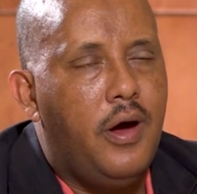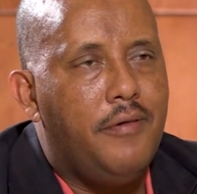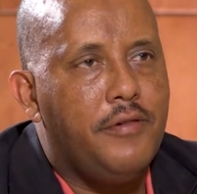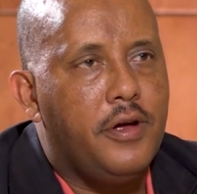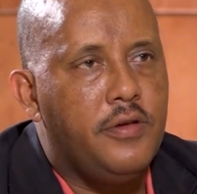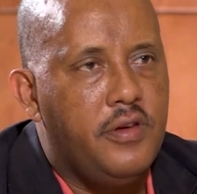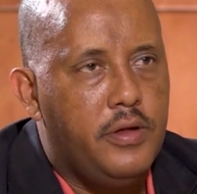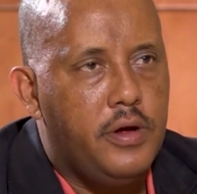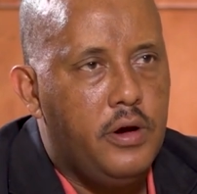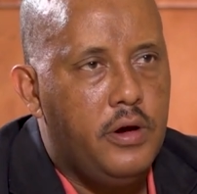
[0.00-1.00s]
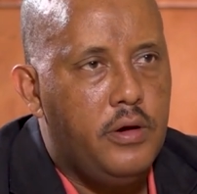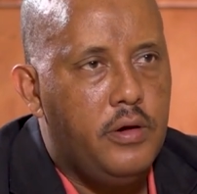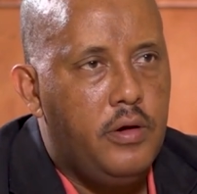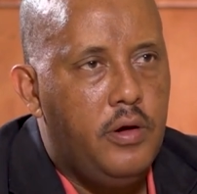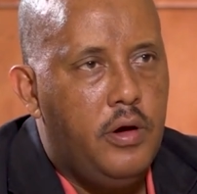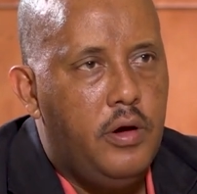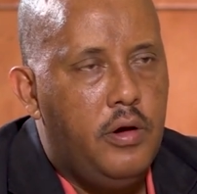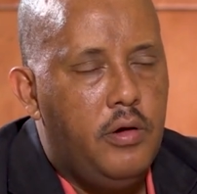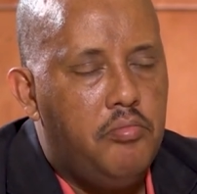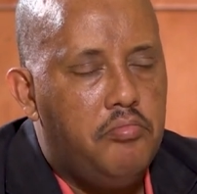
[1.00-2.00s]
Africa centered
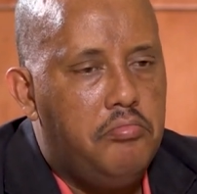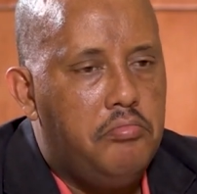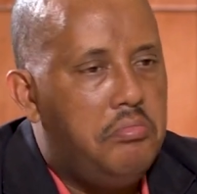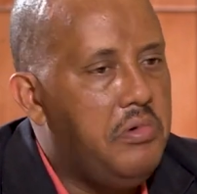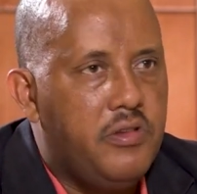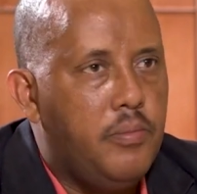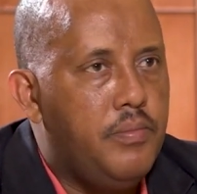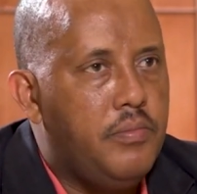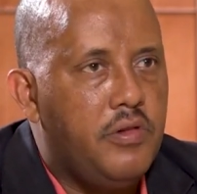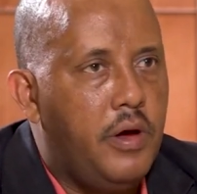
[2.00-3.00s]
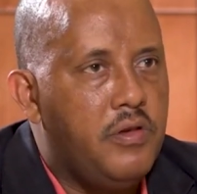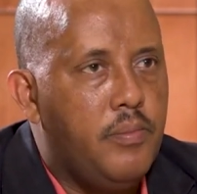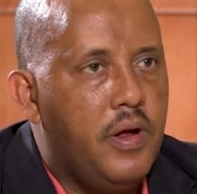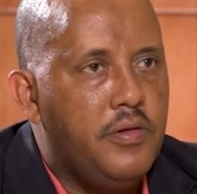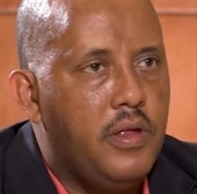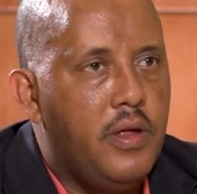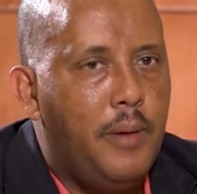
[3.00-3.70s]
it's, it's as simple as that.